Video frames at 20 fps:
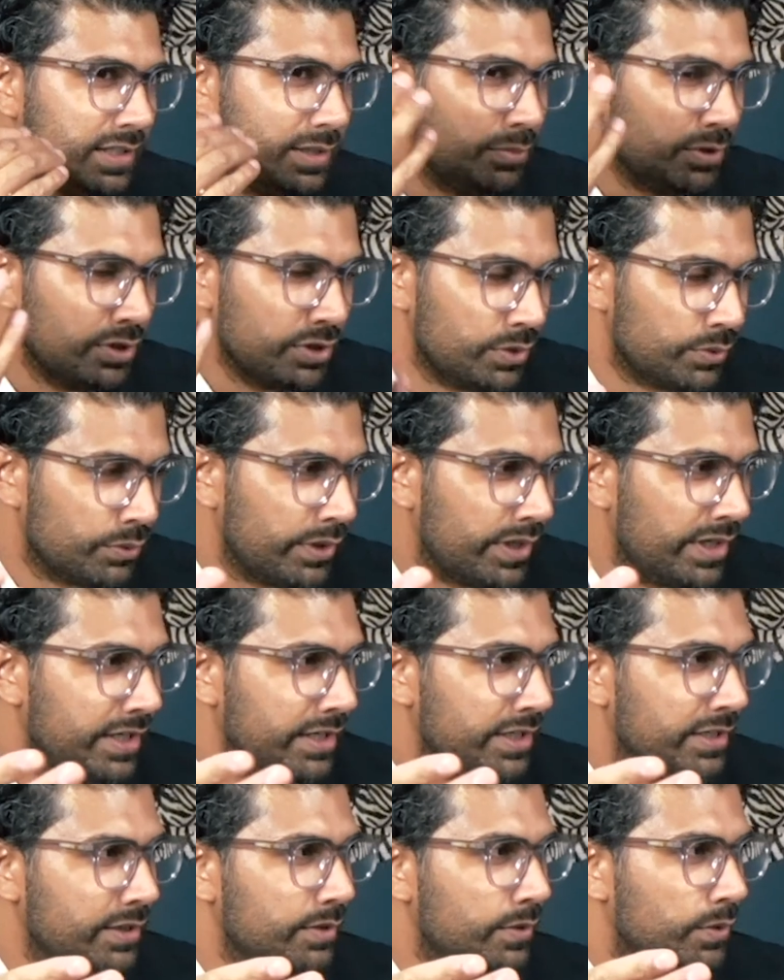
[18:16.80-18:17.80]
the blue
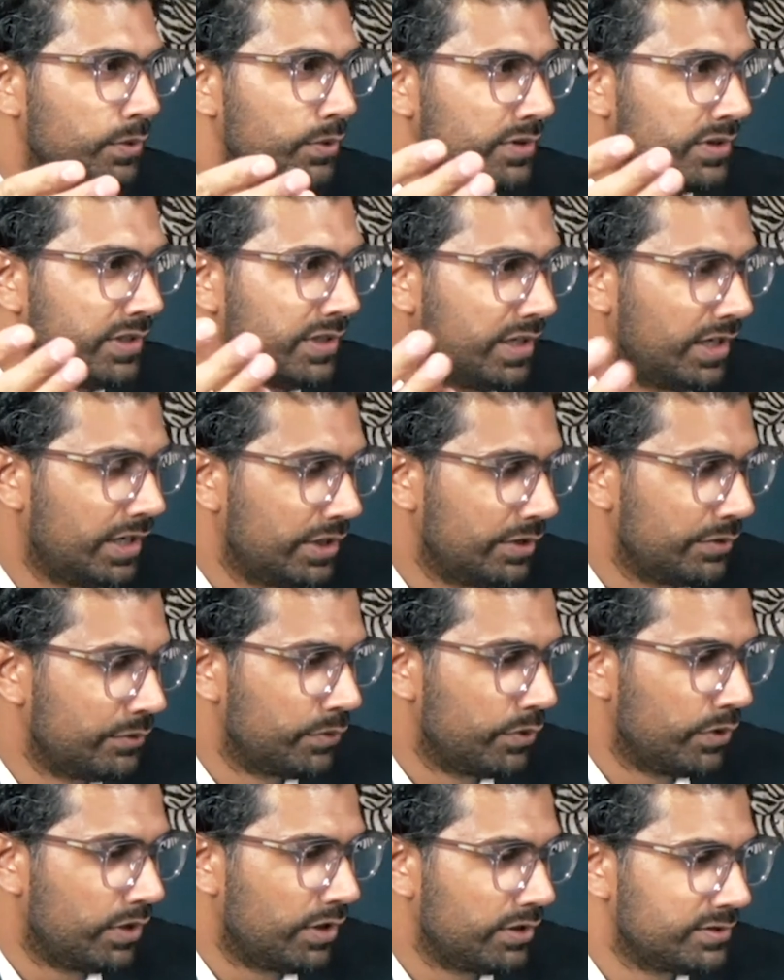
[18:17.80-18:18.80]
ring or the iron
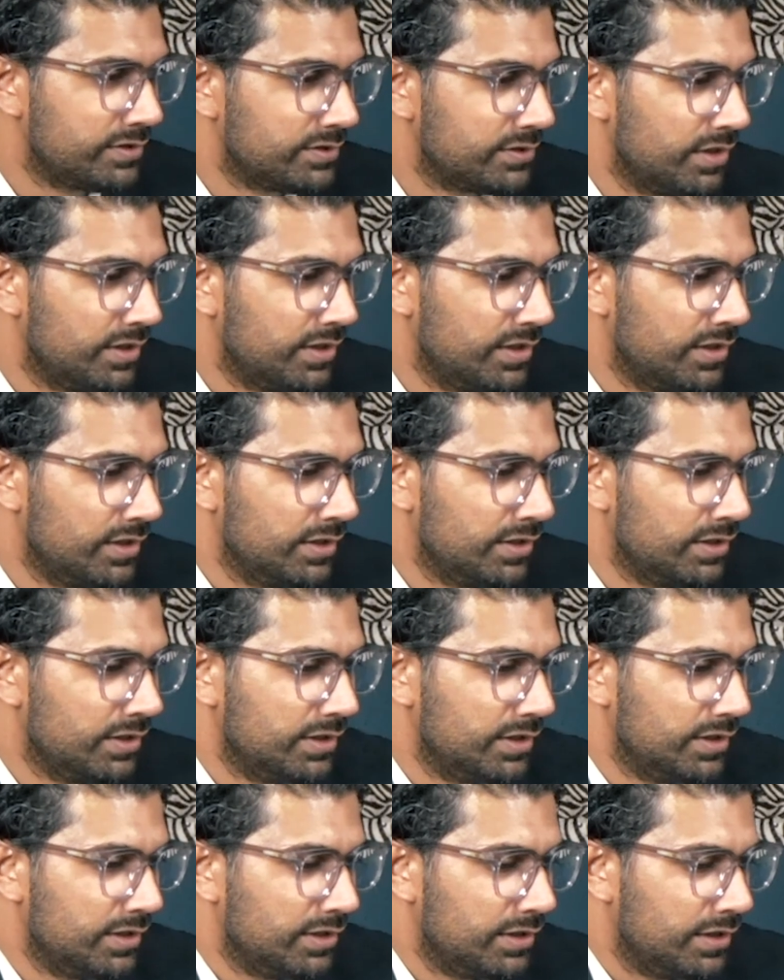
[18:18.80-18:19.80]
rods
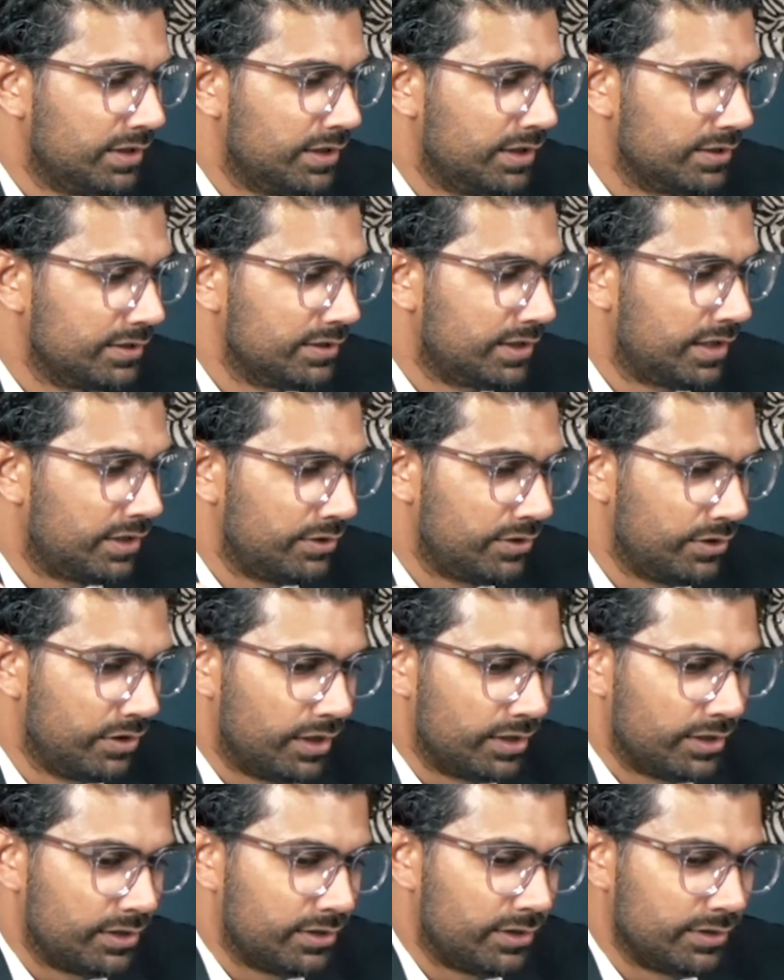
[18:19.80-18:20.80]
that are
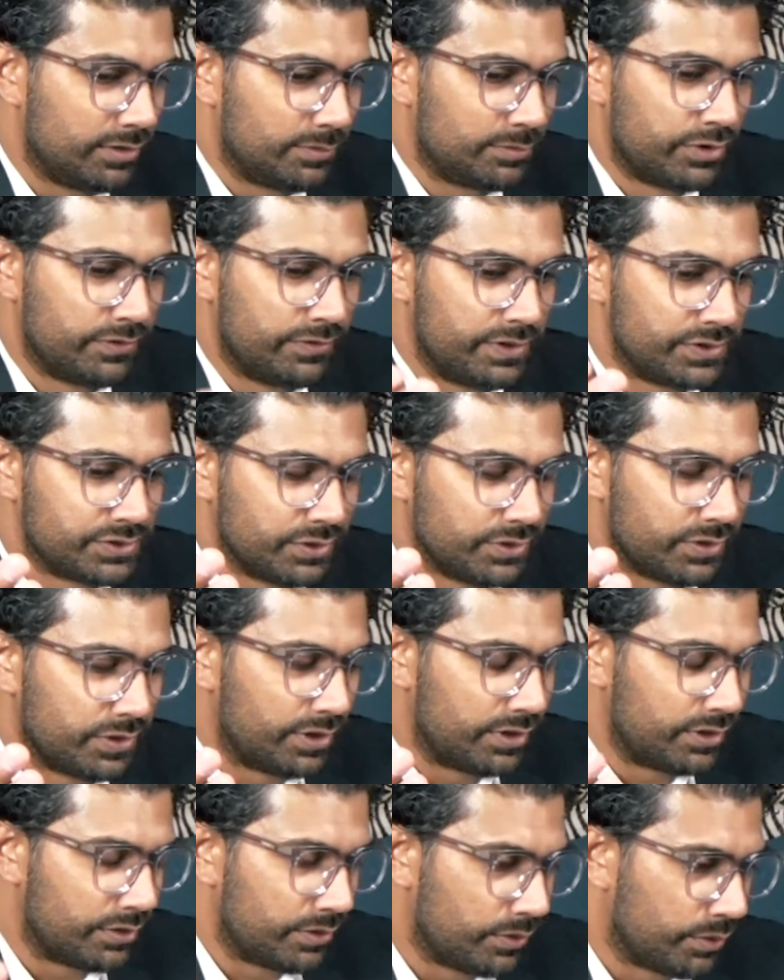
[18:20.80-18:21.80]
not provincial
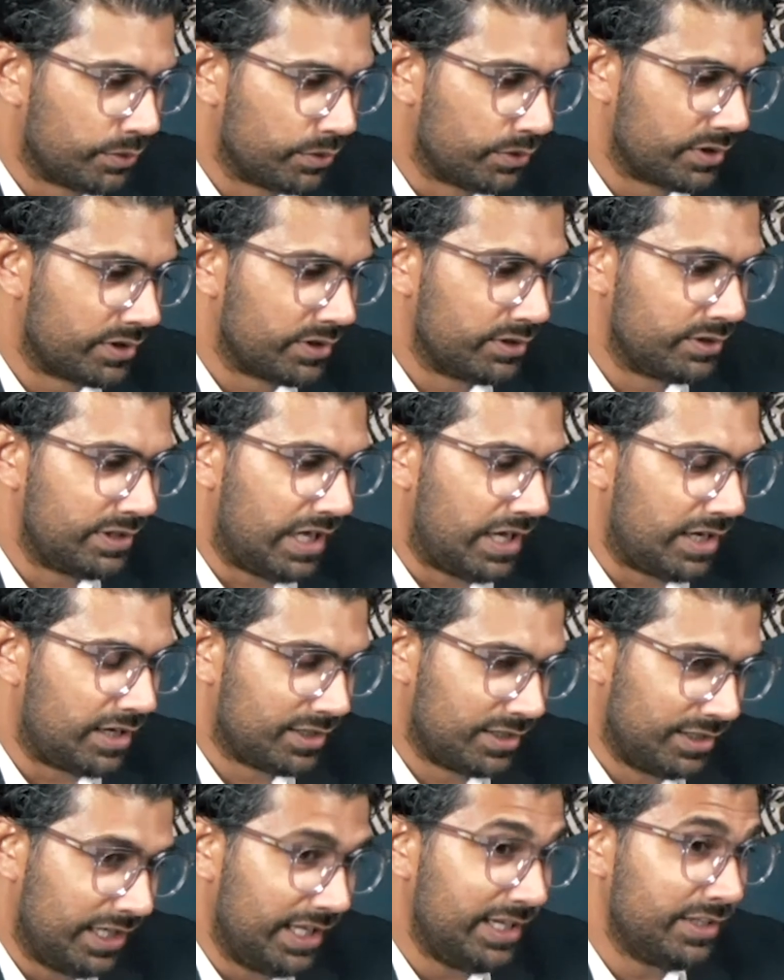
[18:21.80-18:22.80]
art or
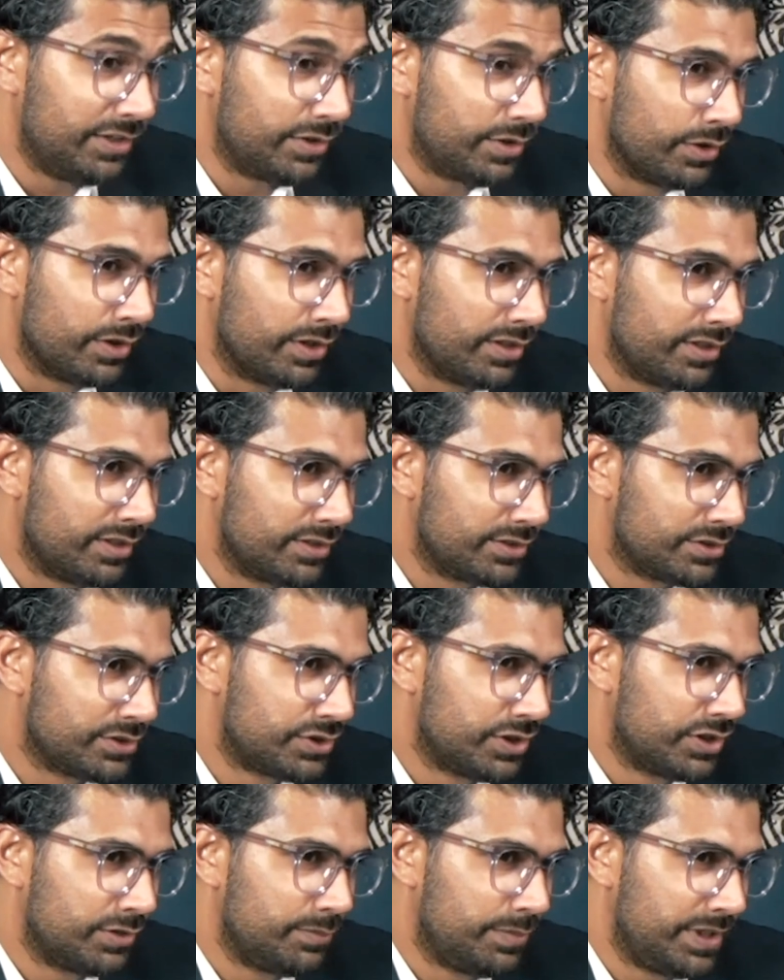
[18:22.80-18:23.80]
Canadian art
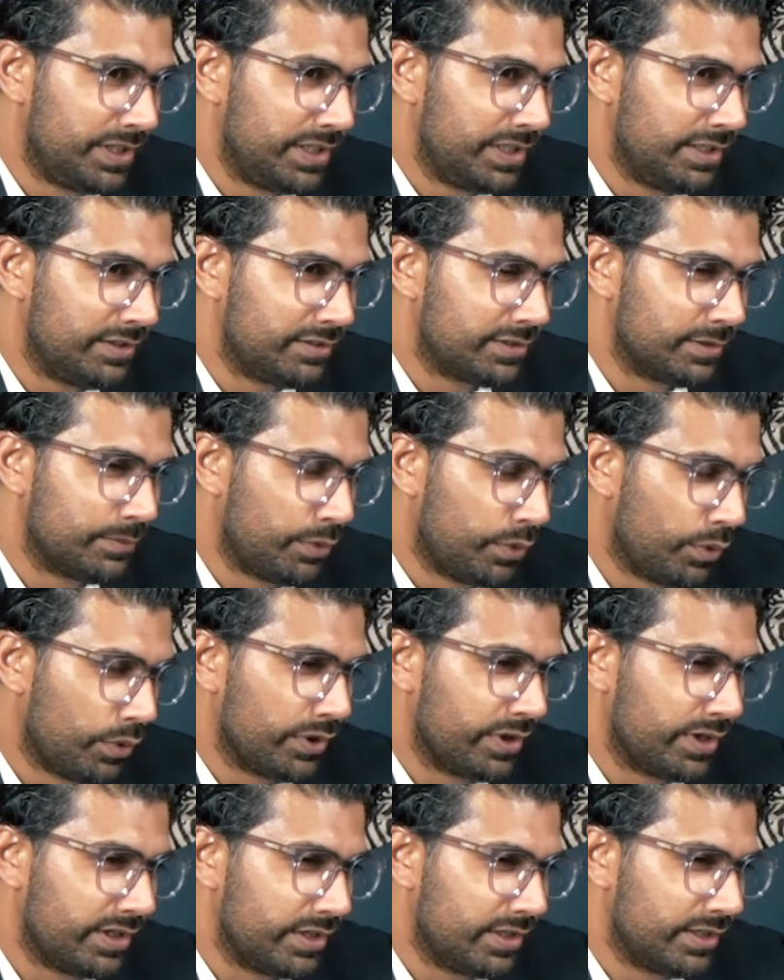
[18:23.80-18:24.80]
should be
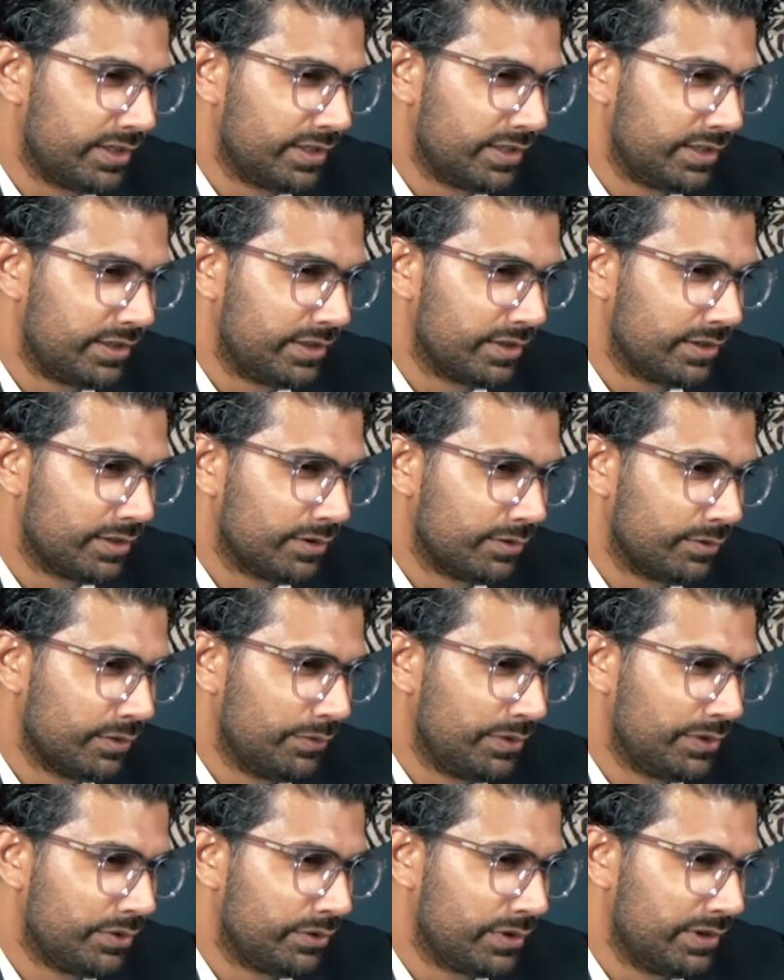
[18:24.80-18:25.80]
supported here when
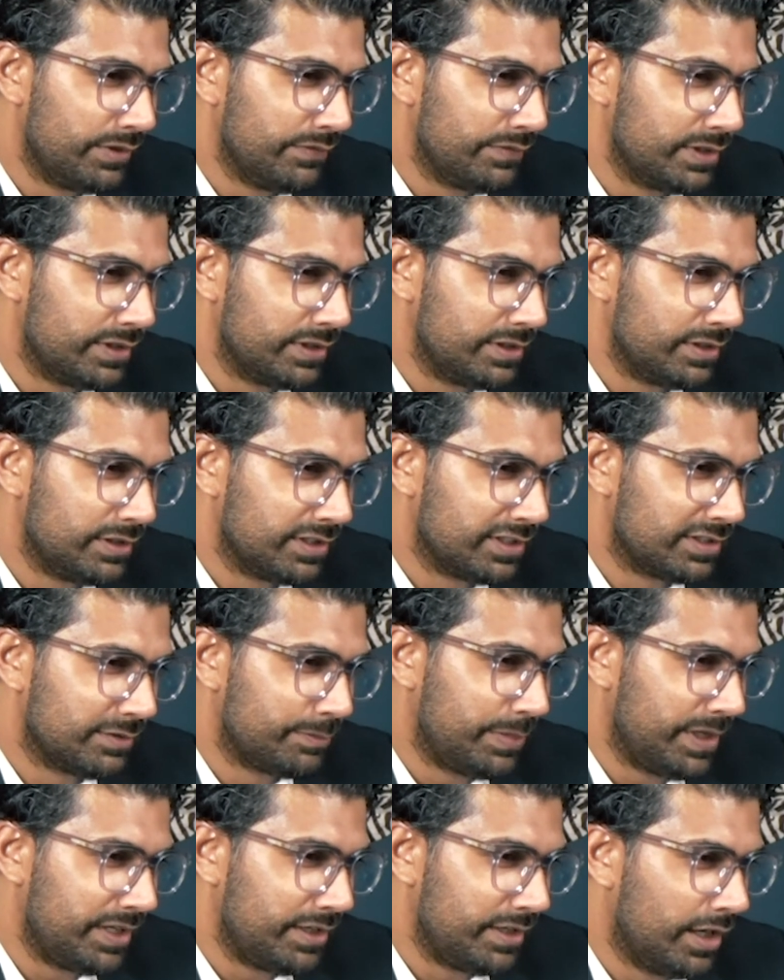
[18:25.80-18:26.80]
we don't even
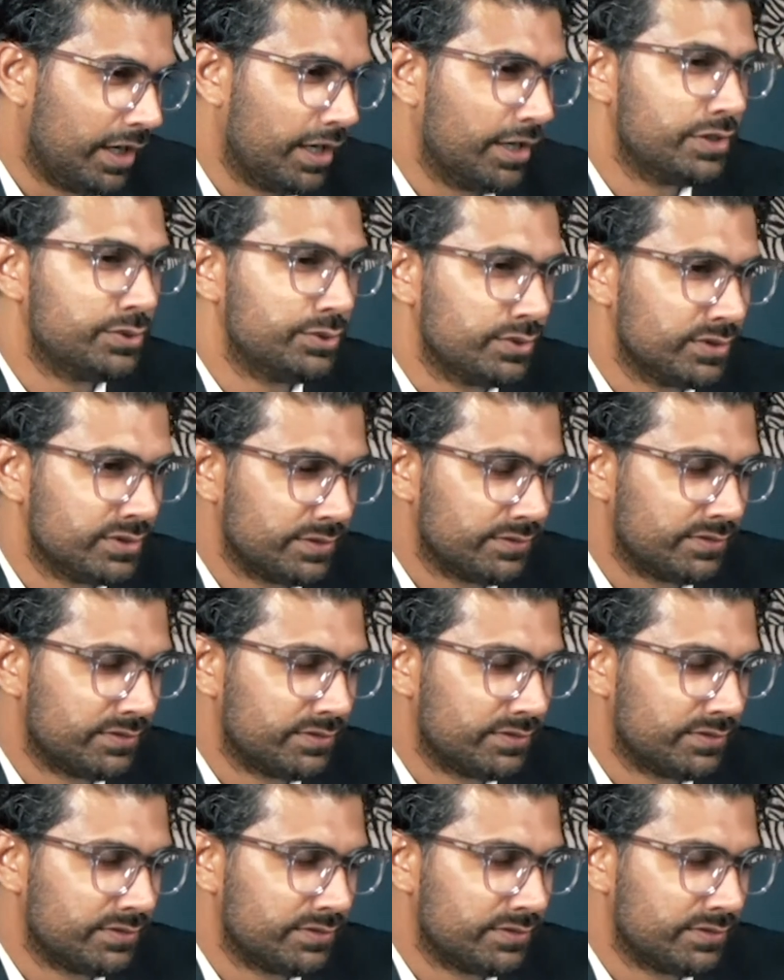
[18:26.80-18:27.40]
spend hundreds